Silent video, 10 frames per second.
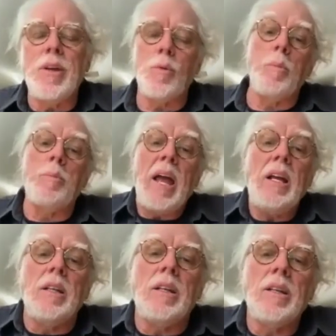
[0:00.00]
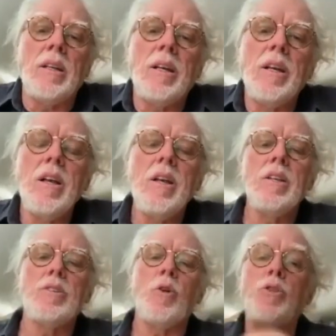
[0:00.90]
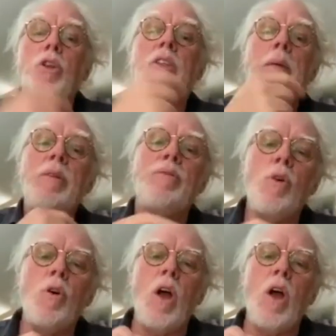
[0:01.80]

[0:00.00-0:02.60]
They were paid. So the day before,